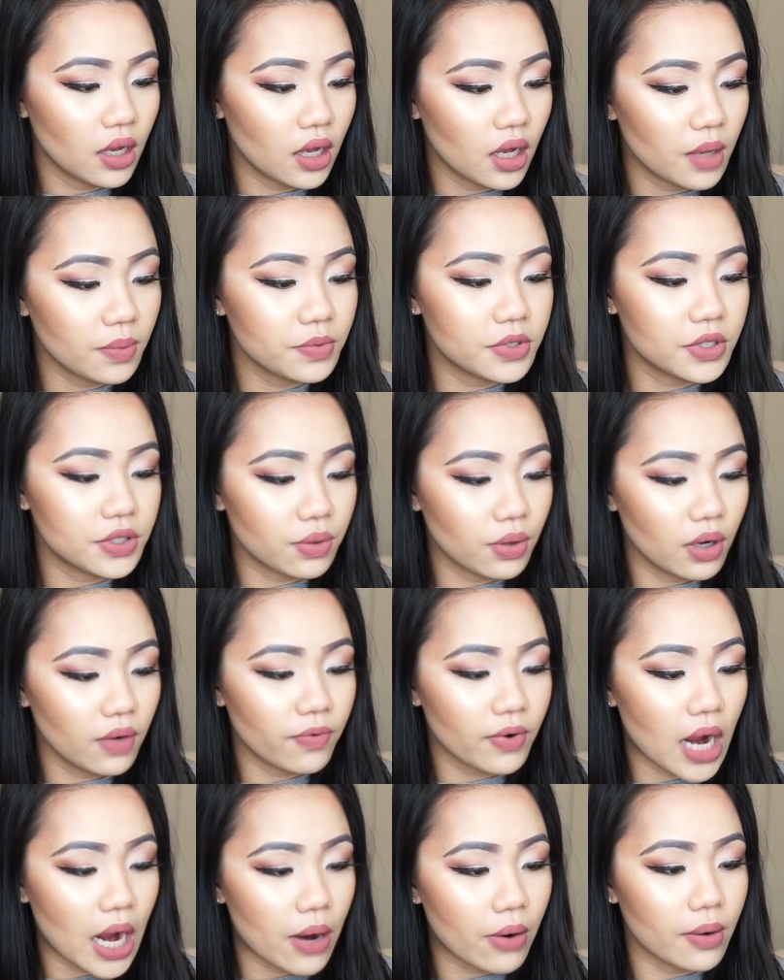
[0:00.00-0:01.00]
Up to
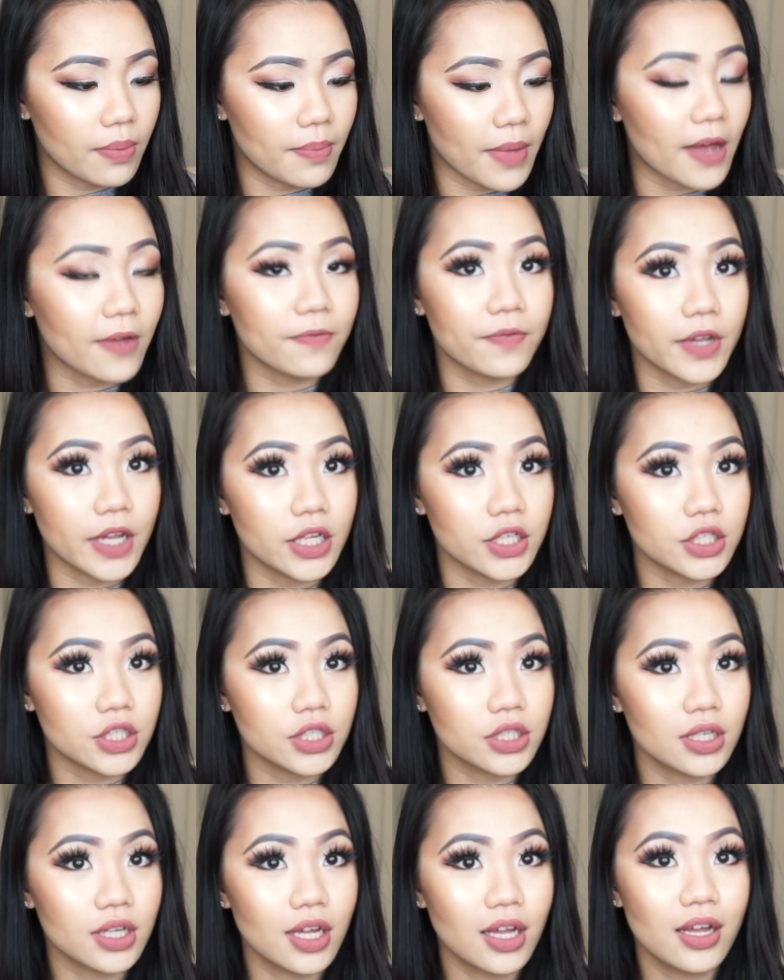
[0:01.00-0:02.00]
24-hour matte
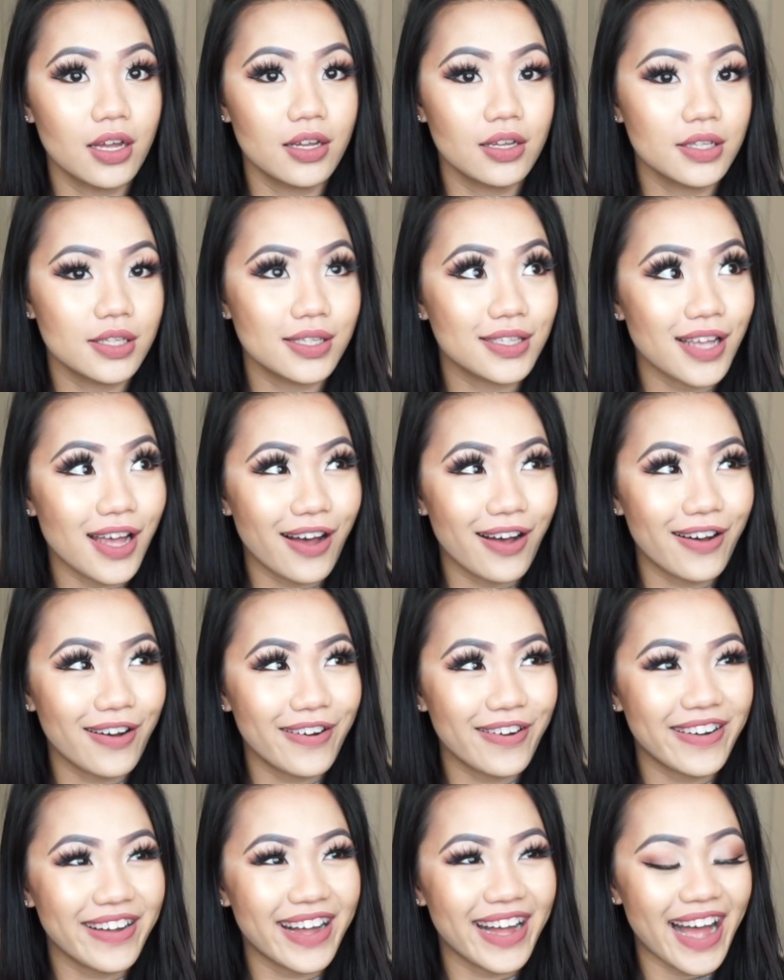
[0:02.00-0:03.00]
finish. So
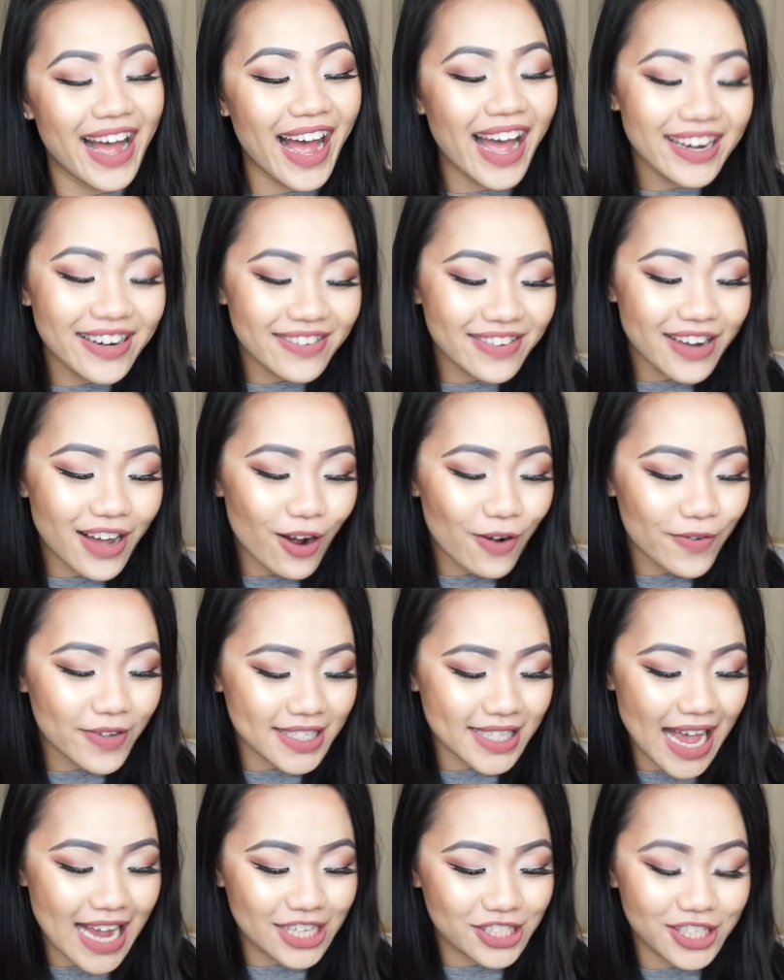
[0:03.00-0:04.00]
I don't know if
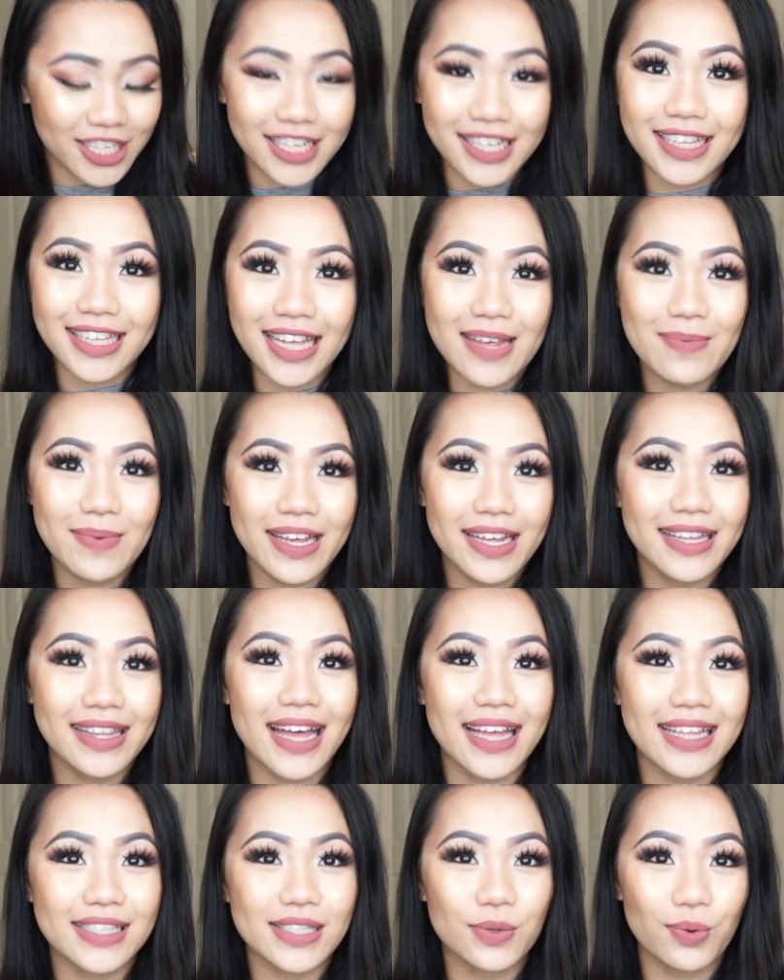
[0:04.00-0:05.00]
it's actually claiming
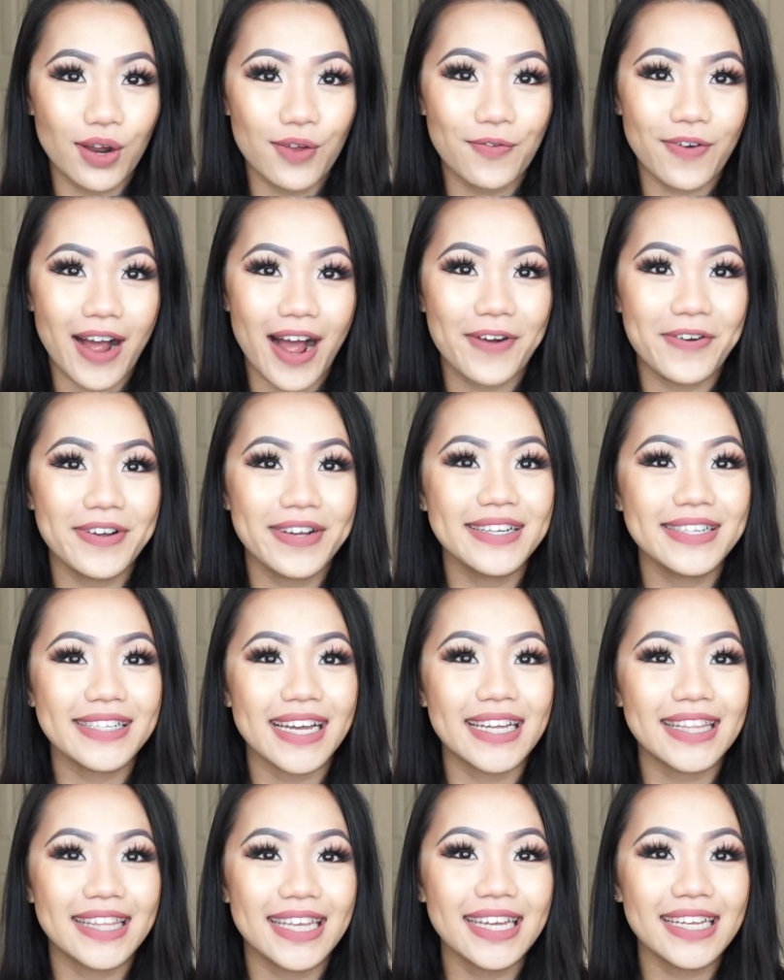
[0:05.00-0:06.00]
that it's 24 hours.
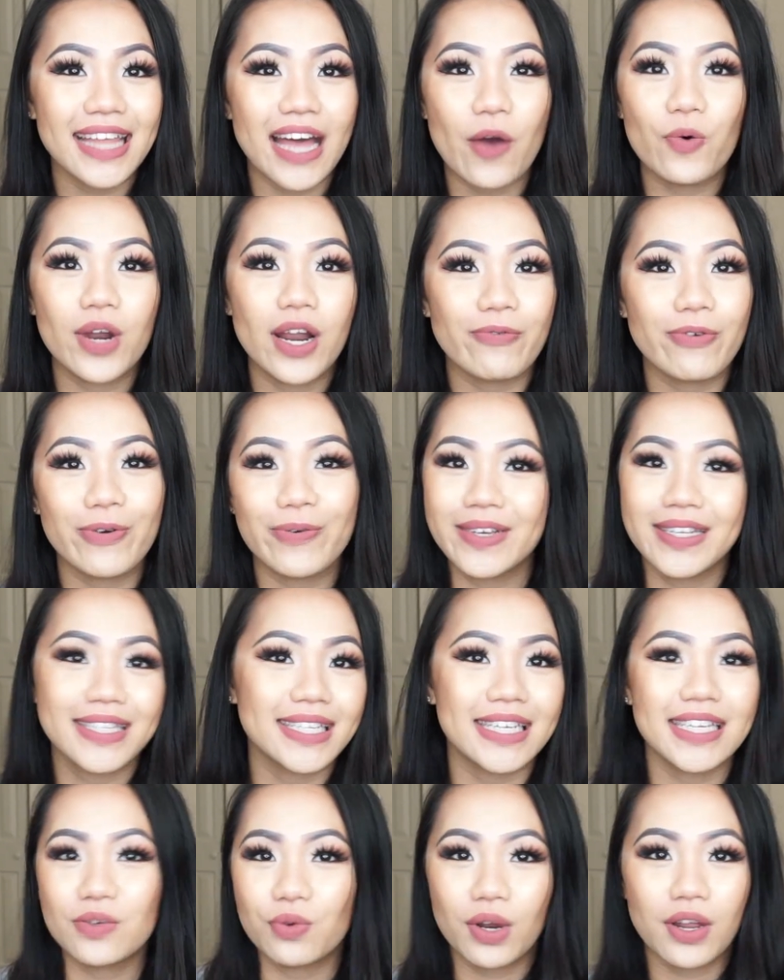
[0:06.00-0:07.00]
I think that whenever we
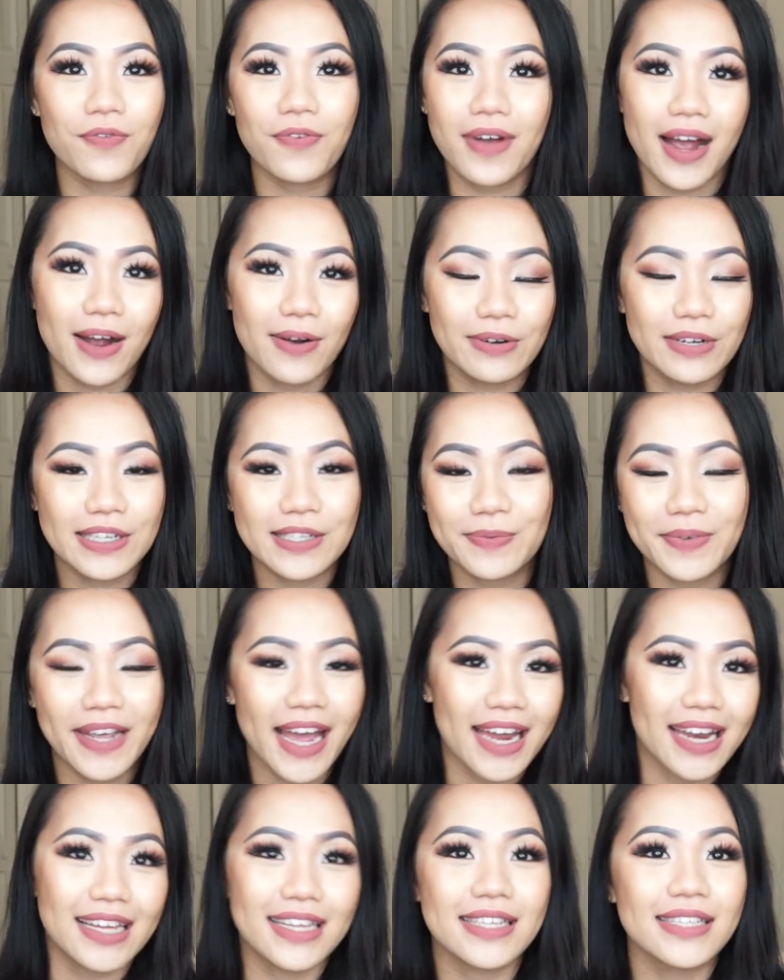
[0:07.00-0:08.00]
see 24 hours, we
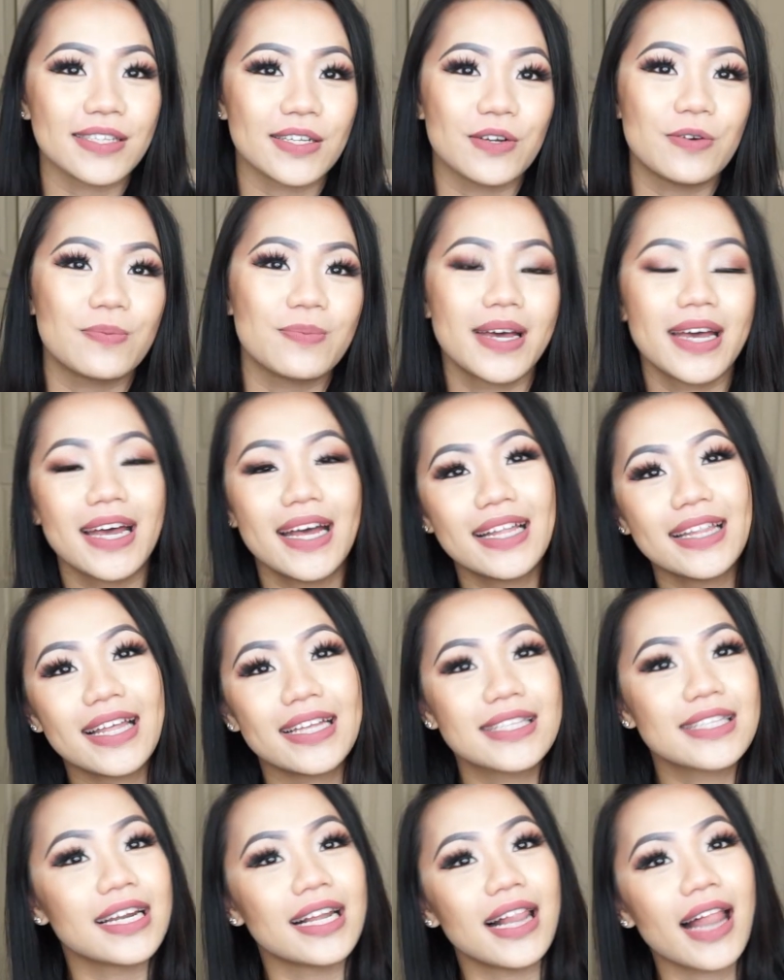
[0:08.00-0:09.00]
kind of assume
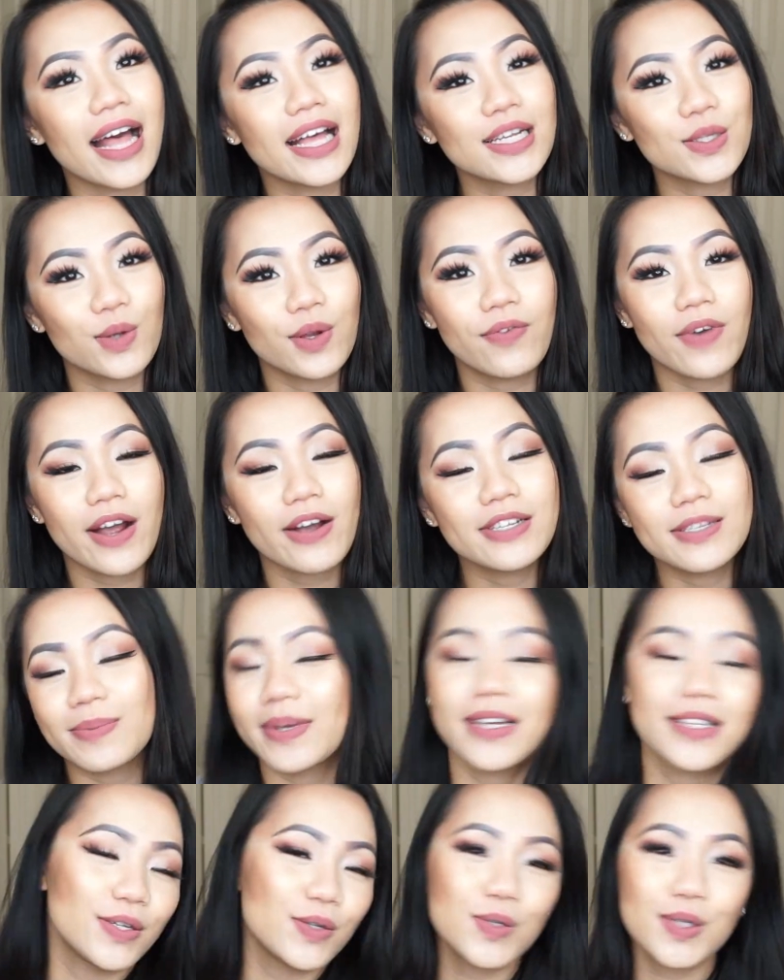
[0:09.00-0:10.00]
that it's going to last 24 hours,
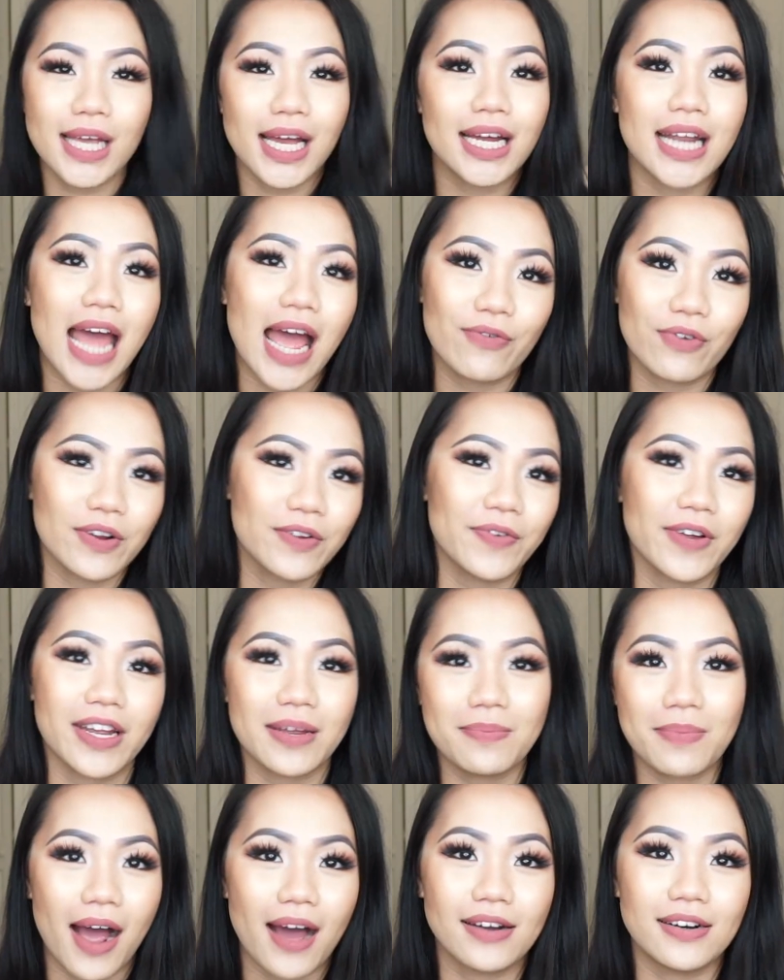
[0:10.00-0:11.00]
because you see on every
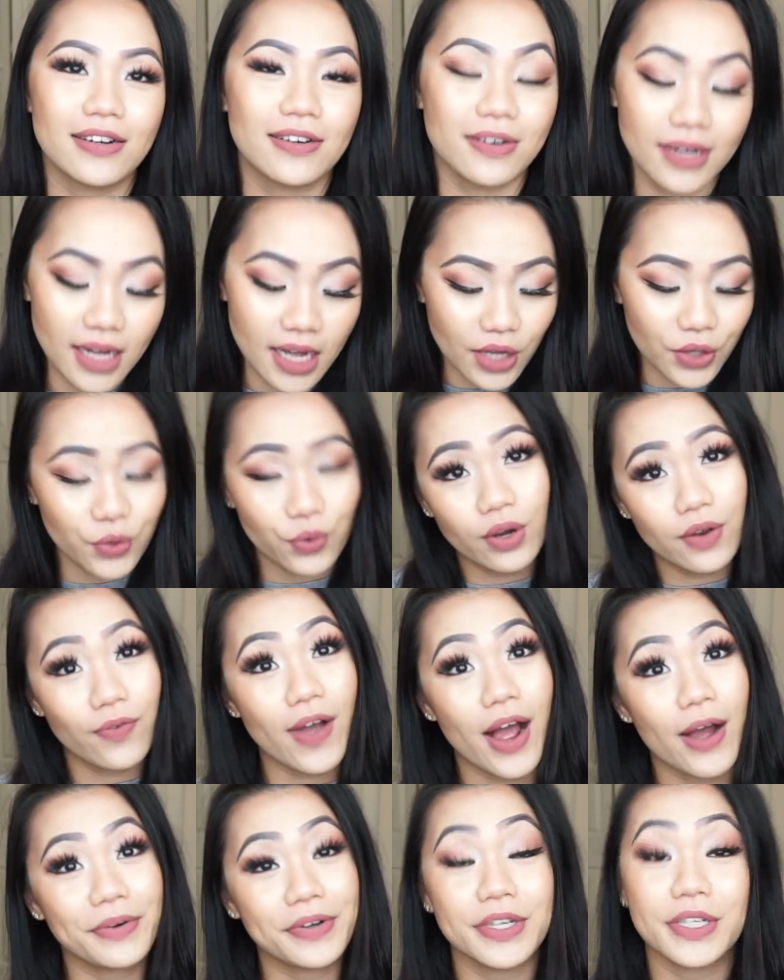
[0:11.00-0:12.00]
freaking bottle,
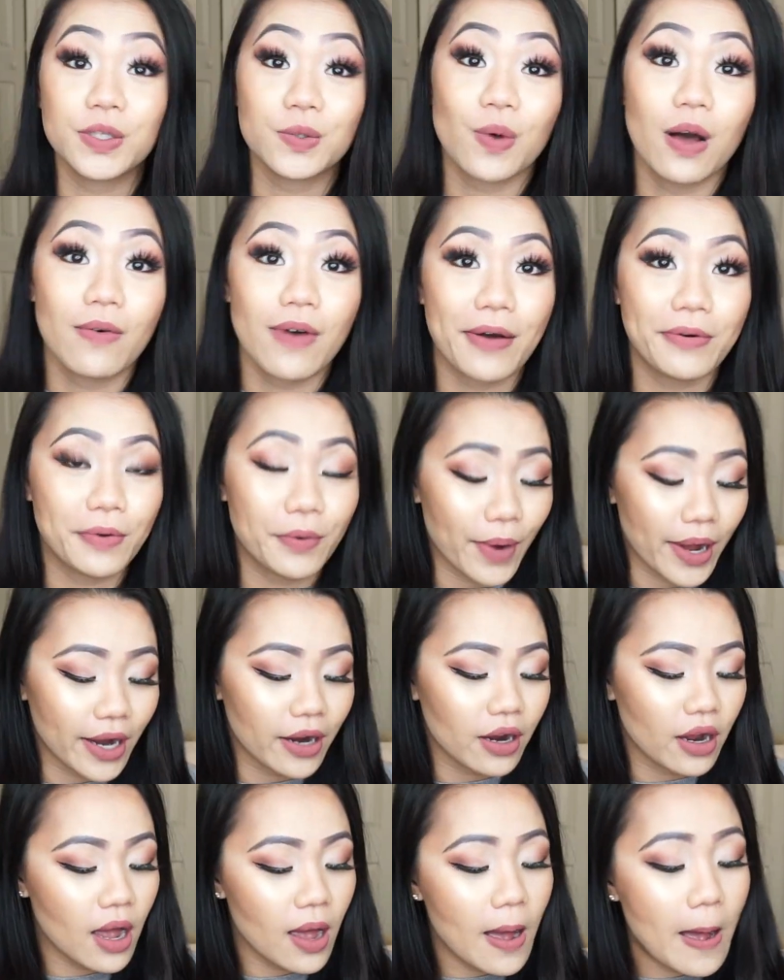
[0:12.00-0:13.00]
24 hours, 12-hour
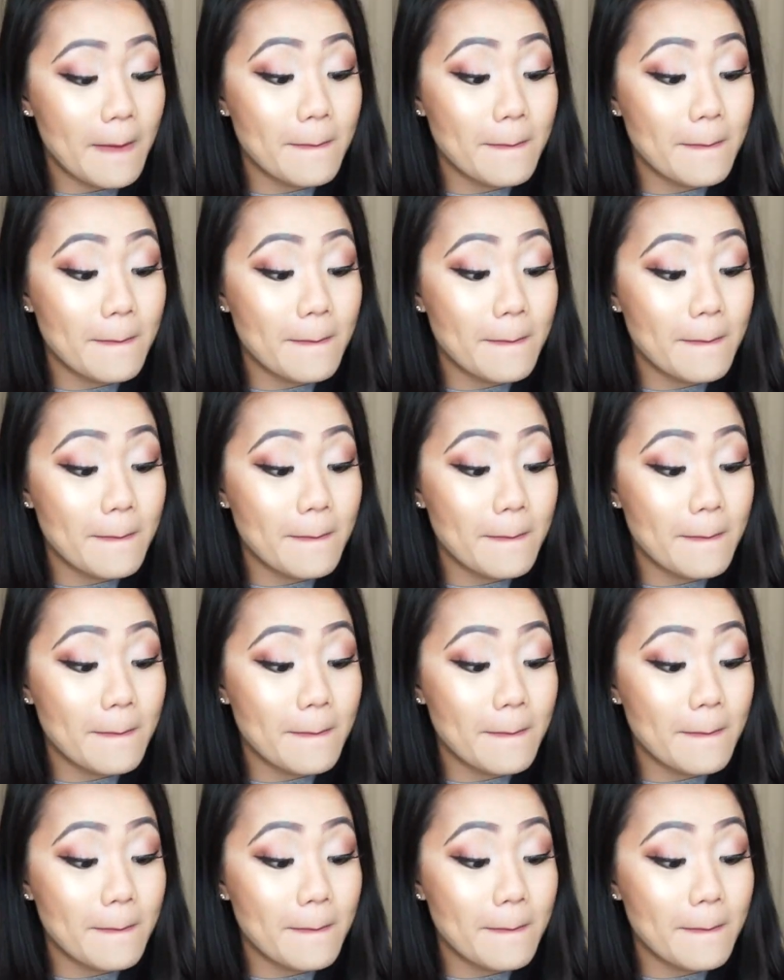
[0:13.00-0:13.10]
wear.